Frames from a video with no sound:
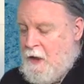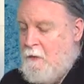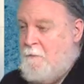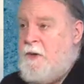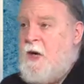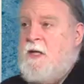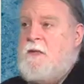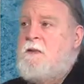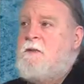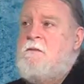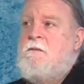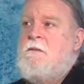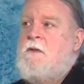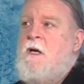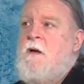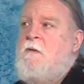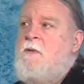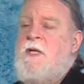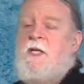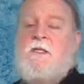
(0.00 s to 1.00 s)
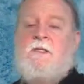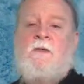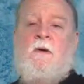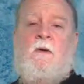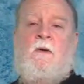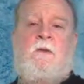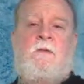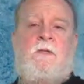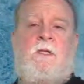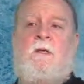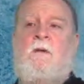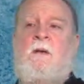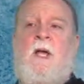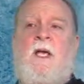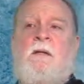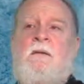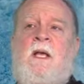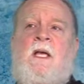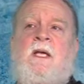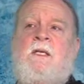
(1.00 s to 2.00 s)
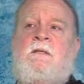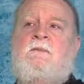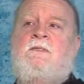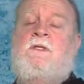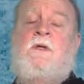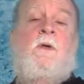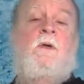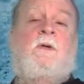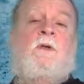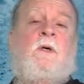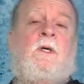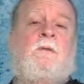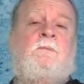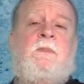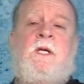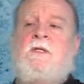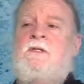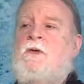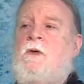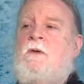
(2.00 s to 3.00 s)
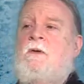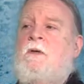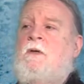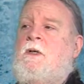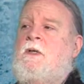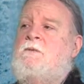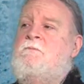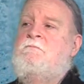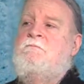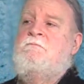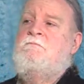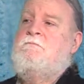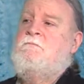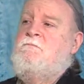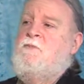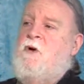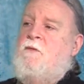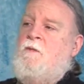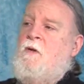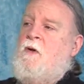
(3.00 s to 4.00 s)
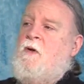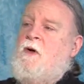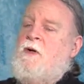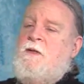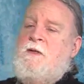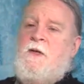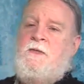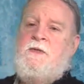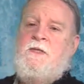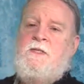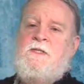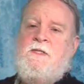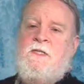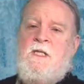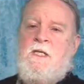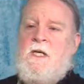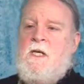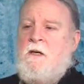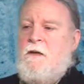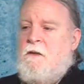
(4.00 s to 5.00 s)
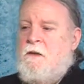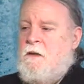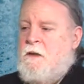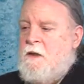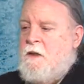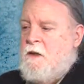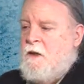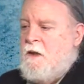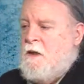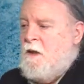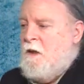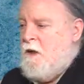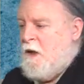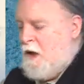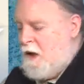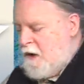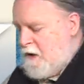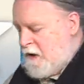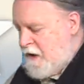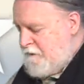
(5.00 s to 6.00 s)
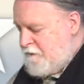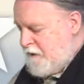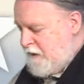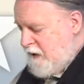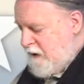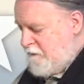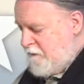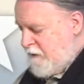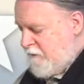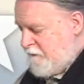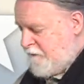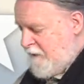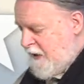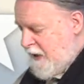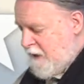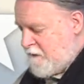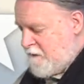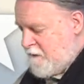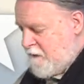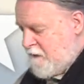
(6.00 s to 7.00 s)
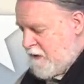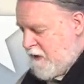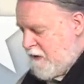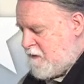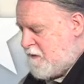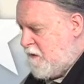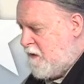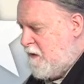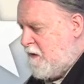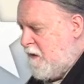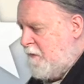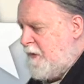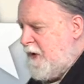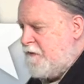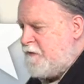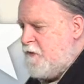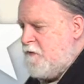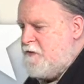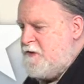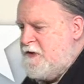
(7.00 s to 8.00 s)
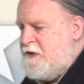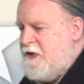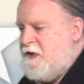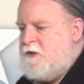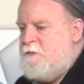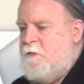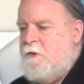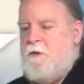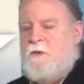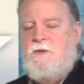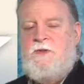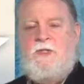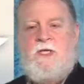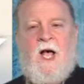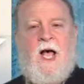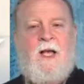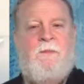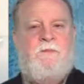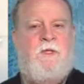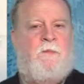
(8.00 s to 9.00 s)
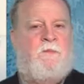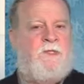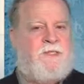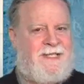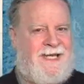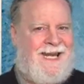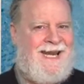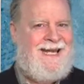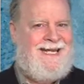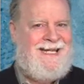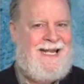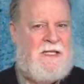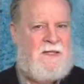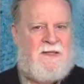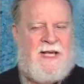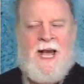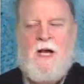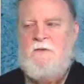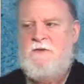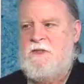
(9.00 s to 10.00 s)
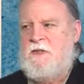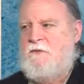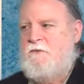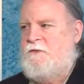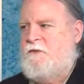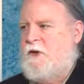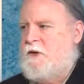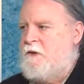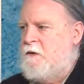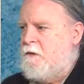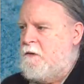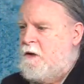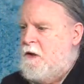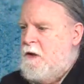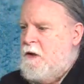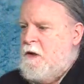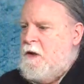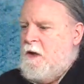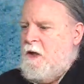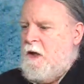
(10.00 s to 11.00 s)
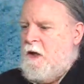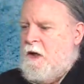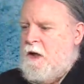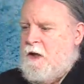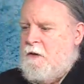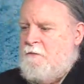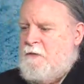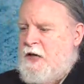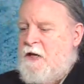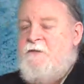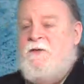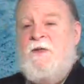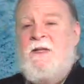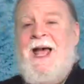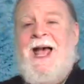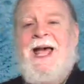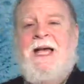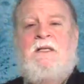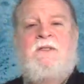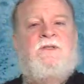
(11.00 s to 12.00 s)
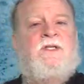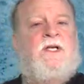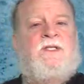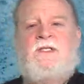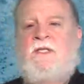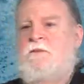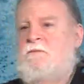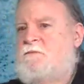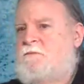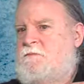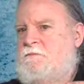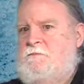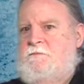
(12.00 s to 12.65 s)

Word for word: But, you know, we get told, you know, hey, hey, it's all good, it's all good, move along, nothing to see here. Uh, even, even the fact that uh, about those dismal job numbers, that eighty-eight thousand figure, um, even that doesn't